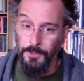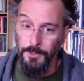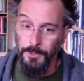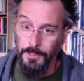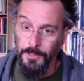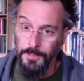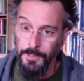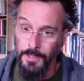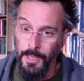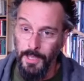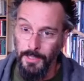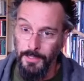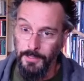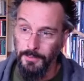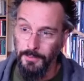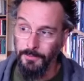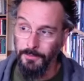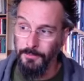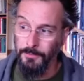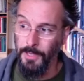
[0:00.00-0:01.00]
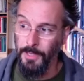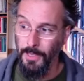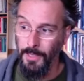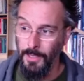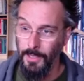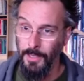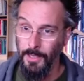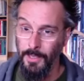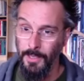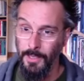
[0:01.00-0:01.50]
this kind of,
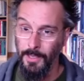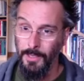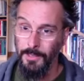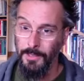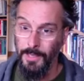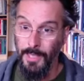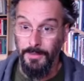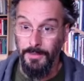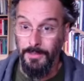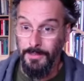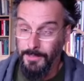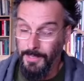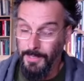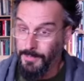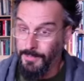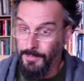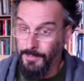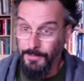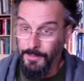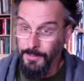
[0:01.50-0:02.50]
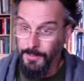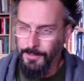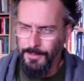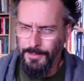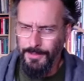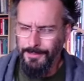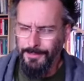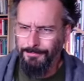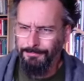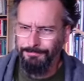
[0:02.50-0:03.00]
this sense of
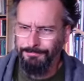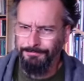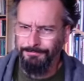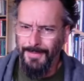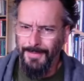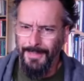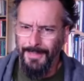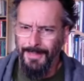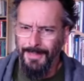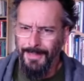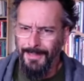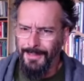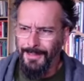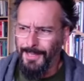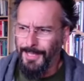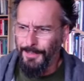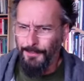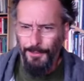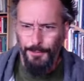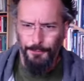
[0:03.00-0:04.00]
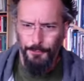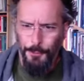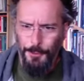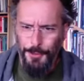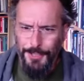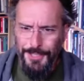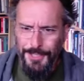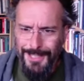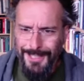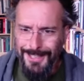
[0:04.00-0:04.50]
this kind of
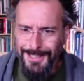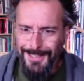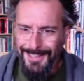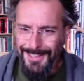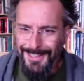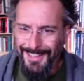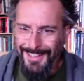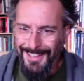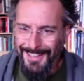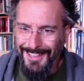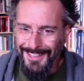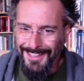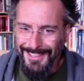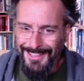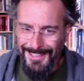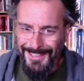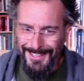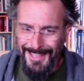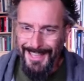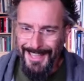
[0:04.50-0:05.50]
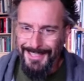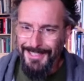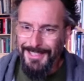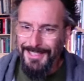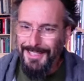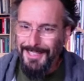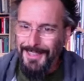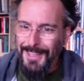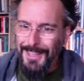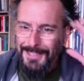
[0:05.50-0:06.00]
unfortunate
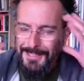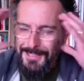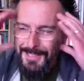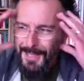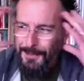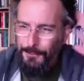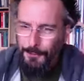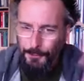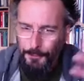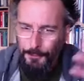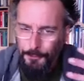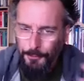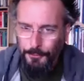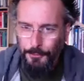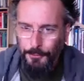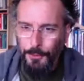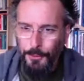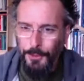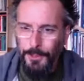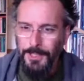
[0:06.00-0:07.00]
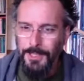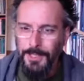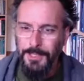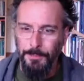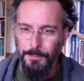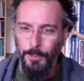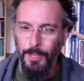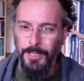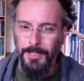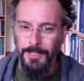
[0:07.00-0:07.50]
necessity that's never fully
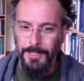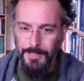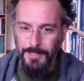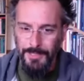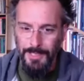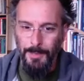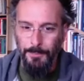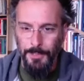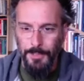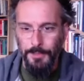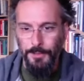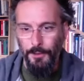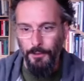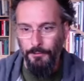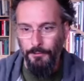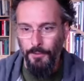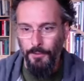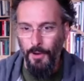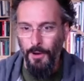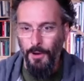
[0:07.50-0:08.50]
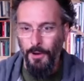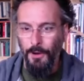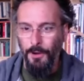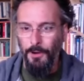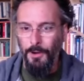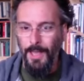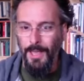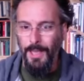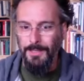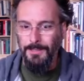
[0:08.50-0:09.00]
explained, except
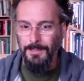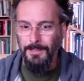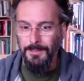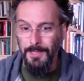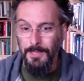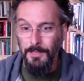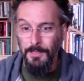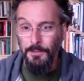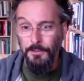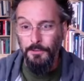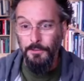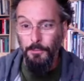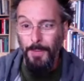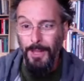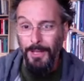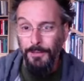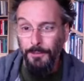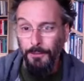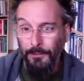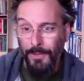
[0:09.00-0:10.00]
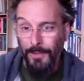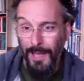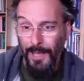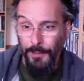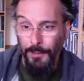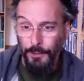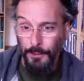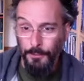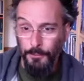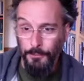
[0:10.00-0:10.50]
insofar as its instrumental
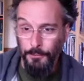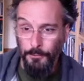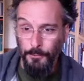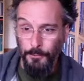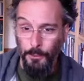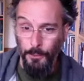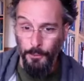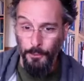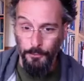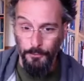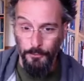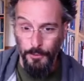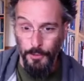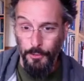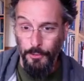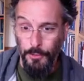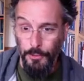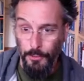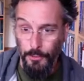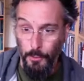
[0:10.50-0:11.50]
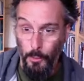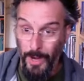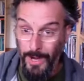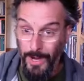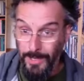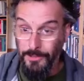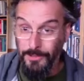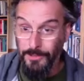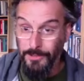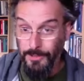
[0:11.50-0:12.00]
value for future
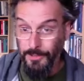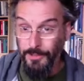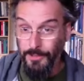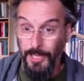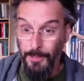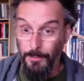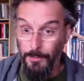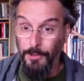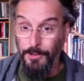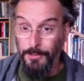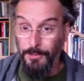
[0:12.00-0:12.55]
wage labor.